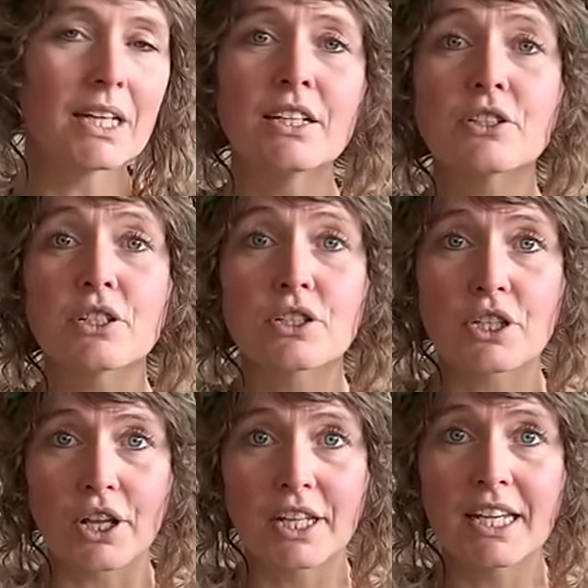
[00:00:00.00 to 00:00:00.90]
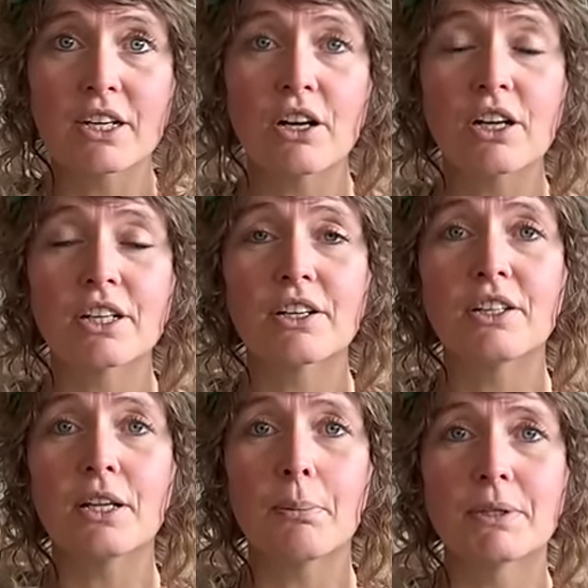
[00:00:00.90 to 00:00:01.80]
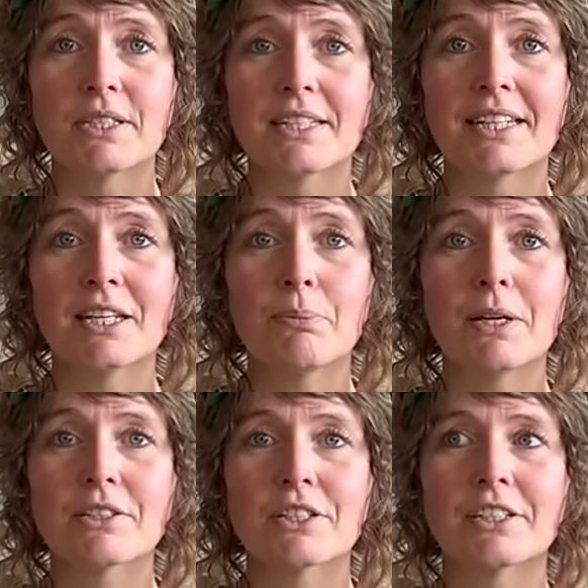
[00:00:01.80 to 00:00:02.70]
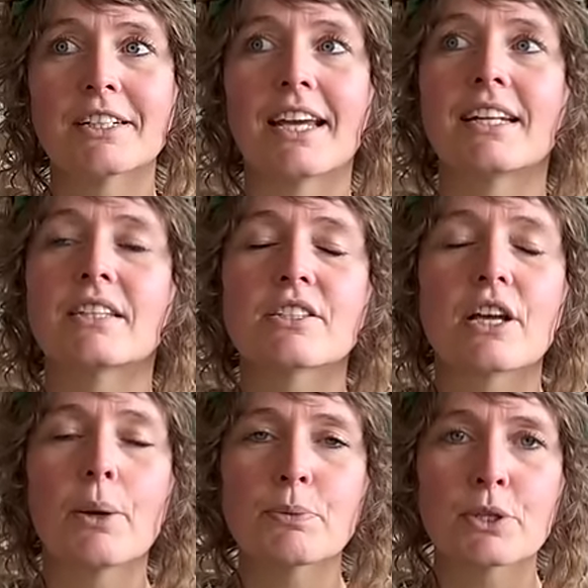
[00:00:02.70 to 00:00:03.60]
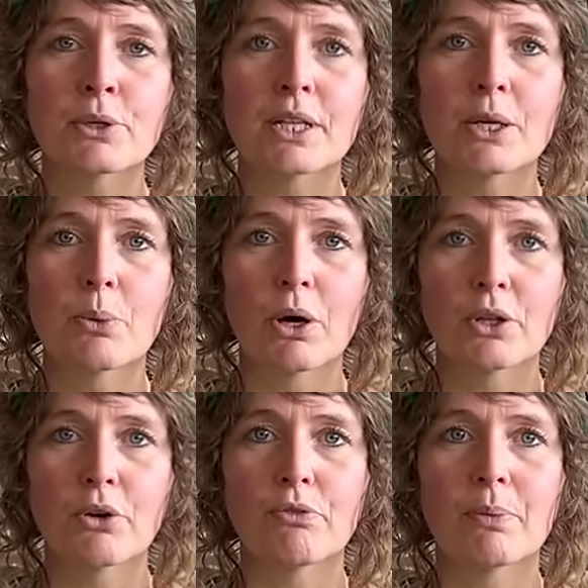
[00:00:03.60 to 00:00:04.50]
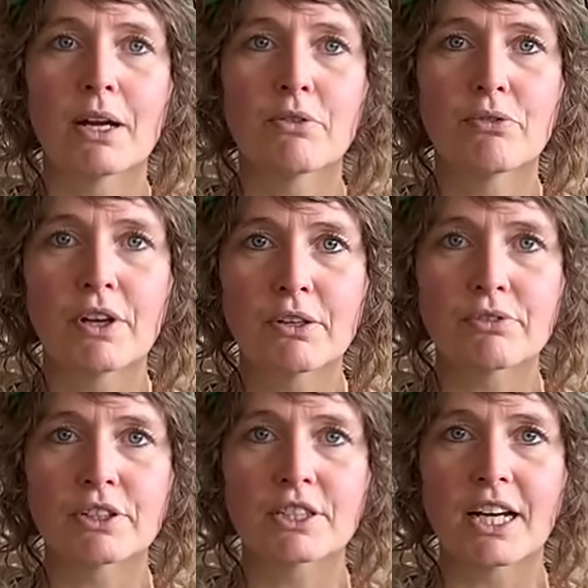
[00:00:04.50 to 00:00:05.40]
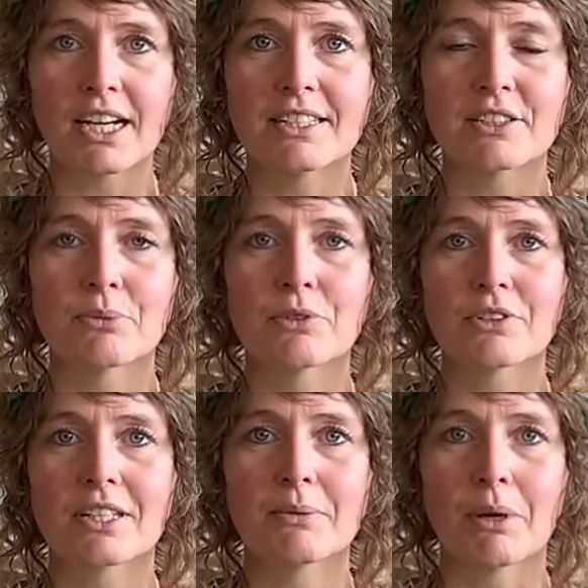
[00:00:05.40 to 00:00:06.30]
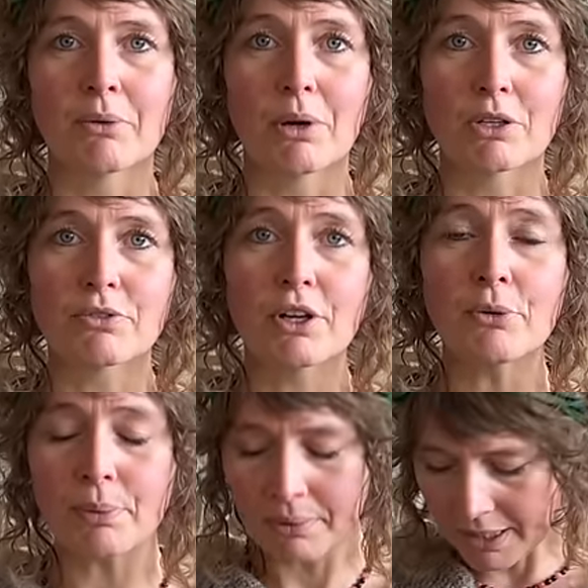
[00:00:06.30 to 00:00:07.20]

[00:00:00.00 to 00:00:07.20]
It is the Sunday cardigan, a petite knit pattern, and it's absolutely one of my favorite items in my wardrobe.